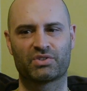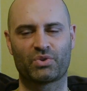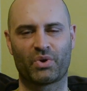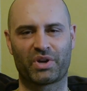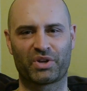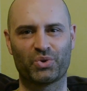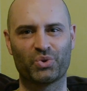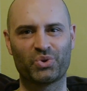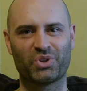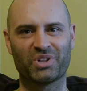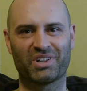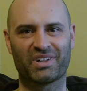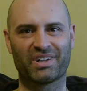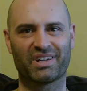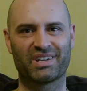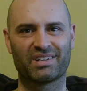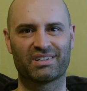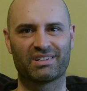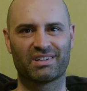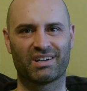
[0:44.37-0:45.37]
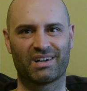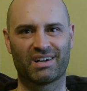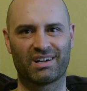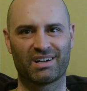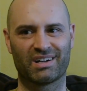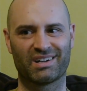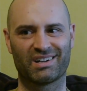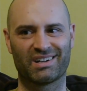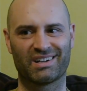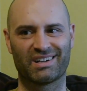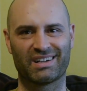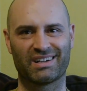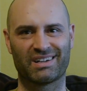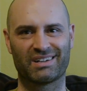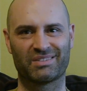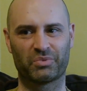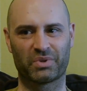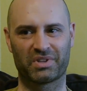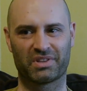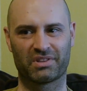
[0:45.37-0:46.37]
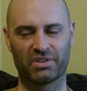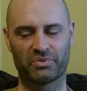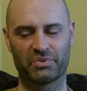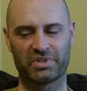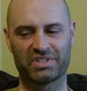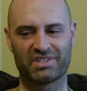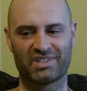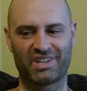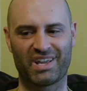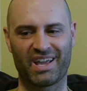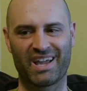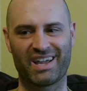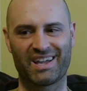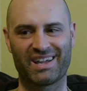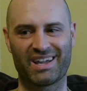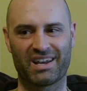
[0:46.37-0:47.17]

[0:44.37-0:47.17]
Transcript: So I Google it with Louis C.K.